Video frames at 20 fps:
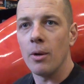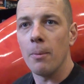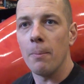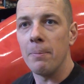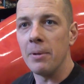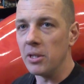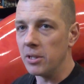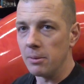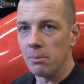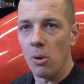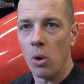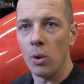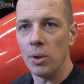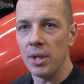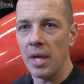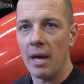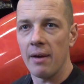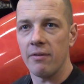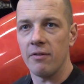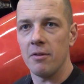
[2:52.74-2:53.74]
build a
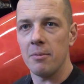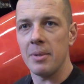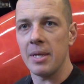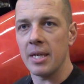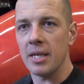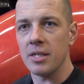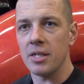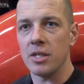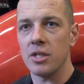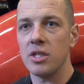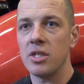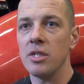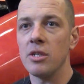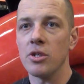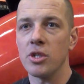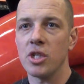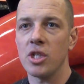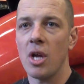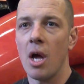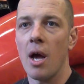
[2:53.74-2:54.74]
mold off of it because it's still
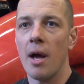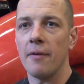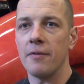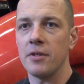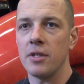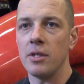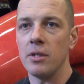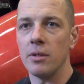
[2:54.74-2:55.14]
soft.